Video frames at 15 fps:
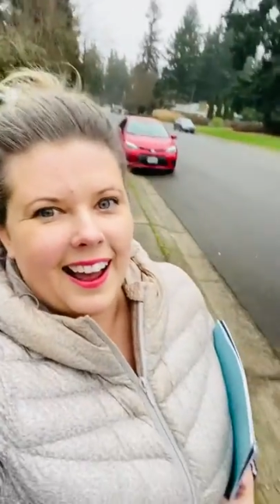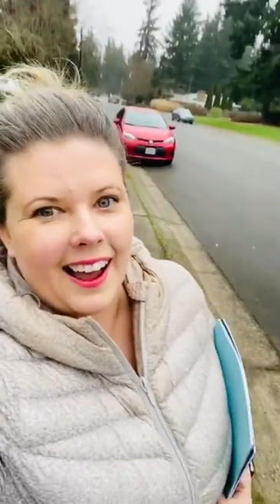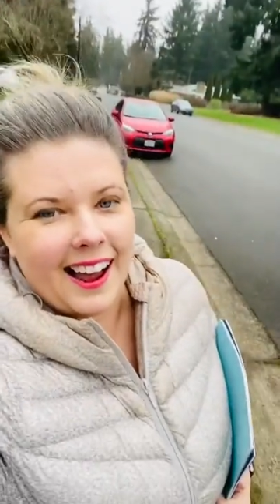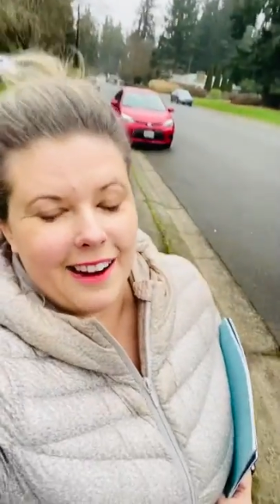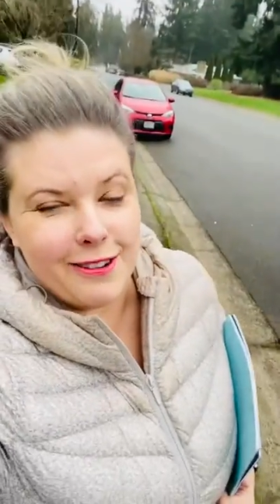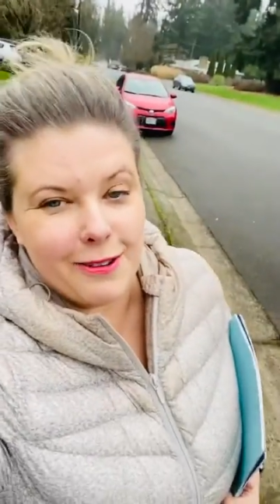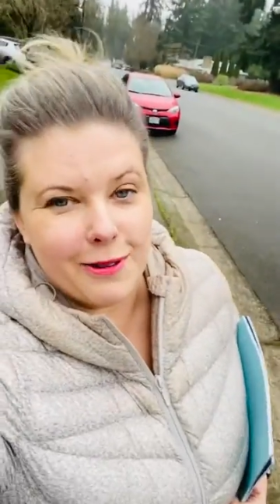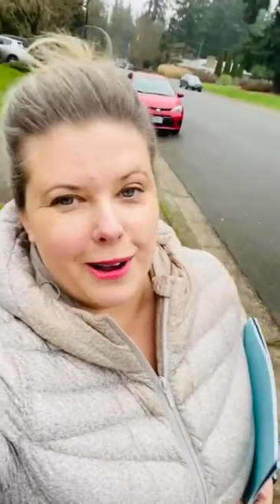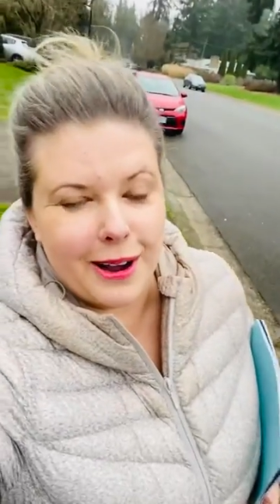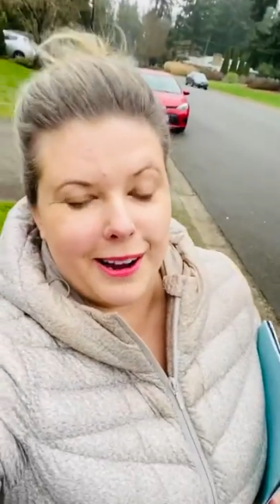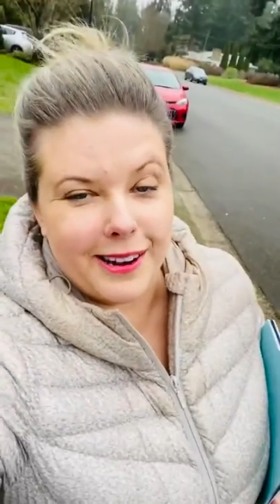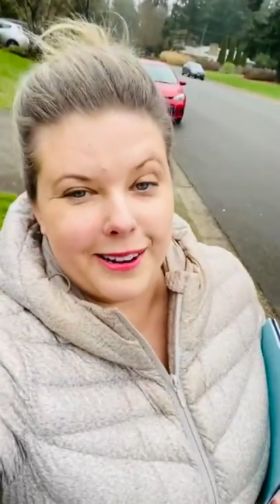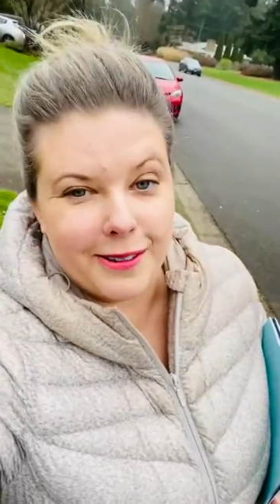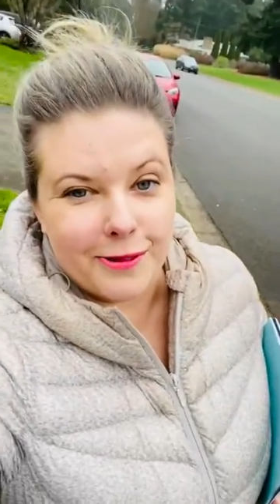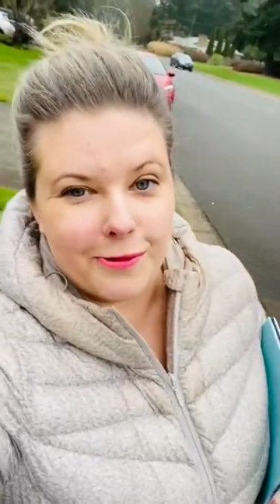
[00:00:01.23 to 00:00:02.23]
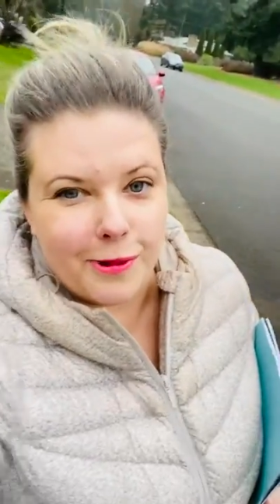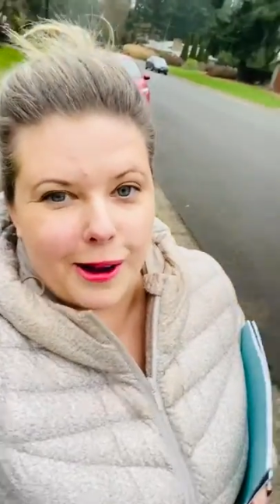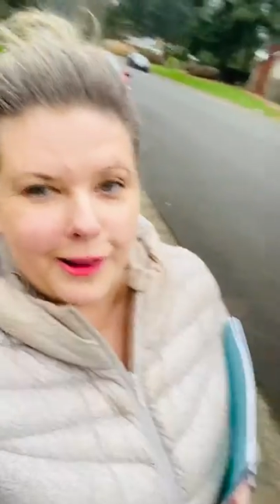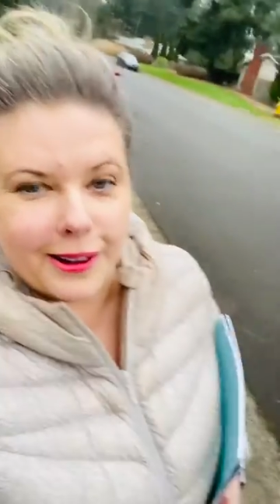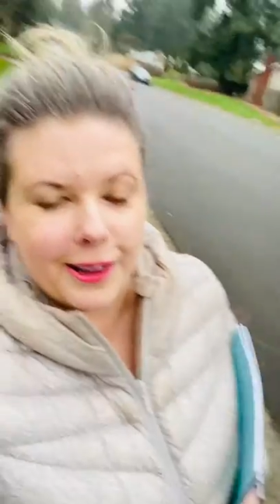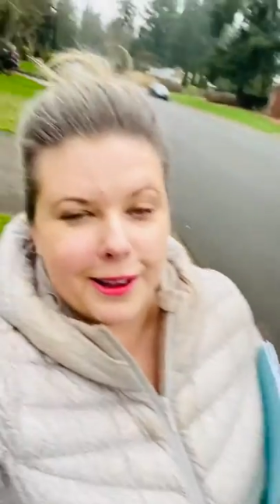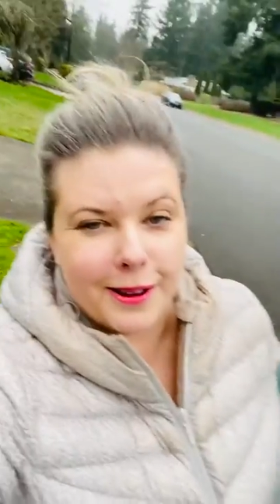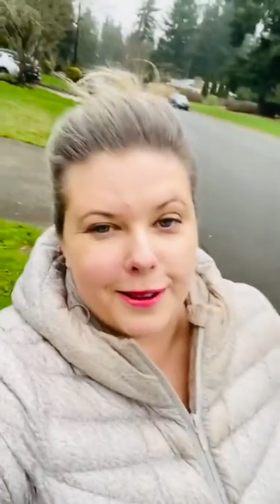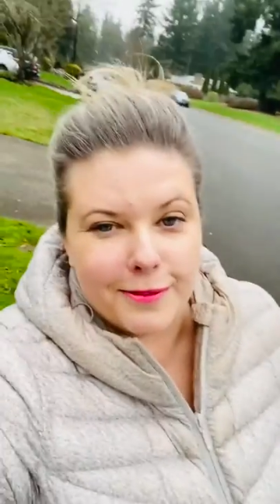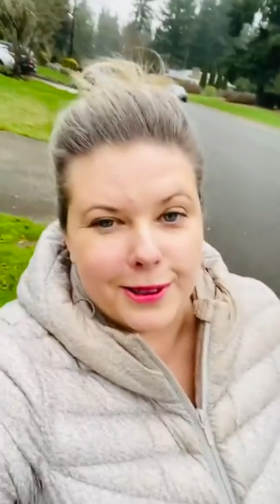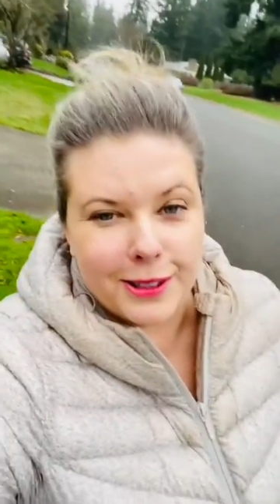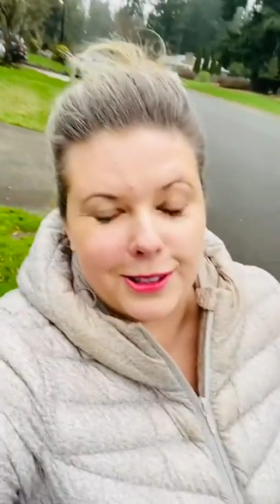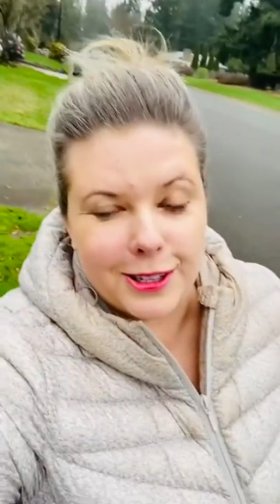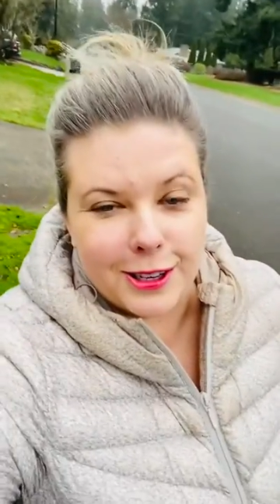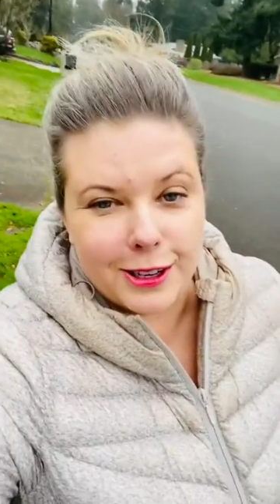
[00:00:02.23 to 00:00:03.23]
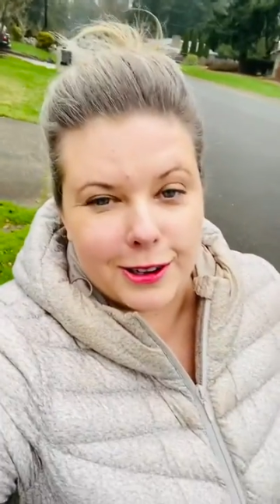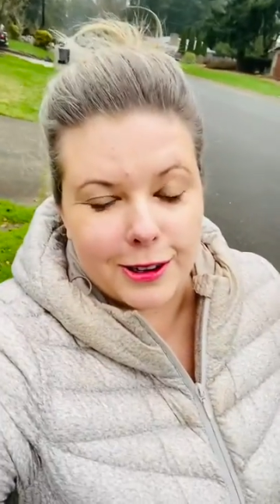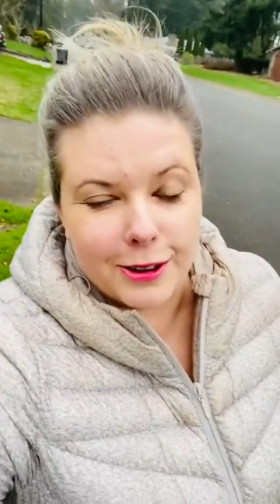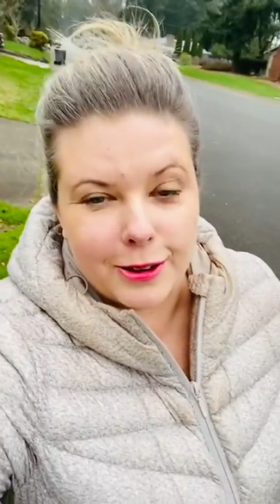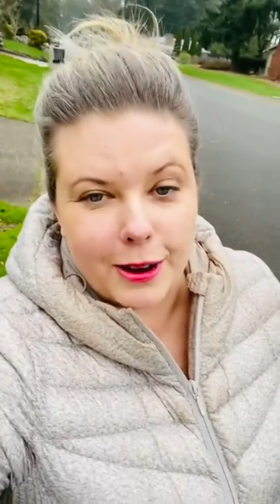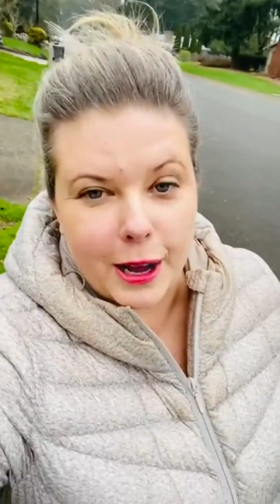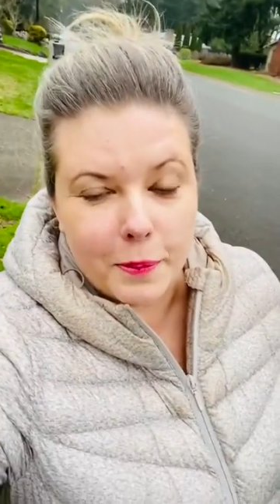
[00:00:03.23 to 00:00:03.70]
Hi everyone, welcome to